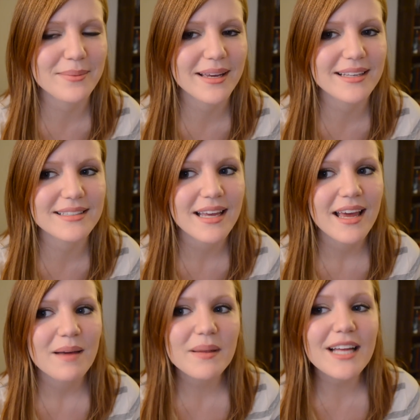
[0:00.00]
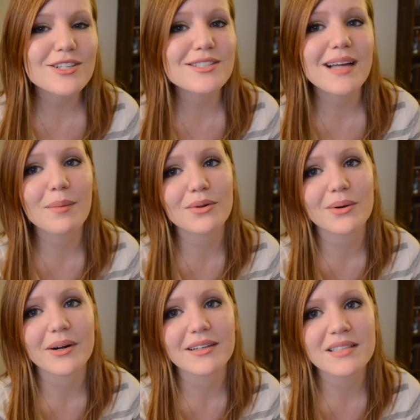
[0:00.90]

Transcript: because, but that's just Dumbledore.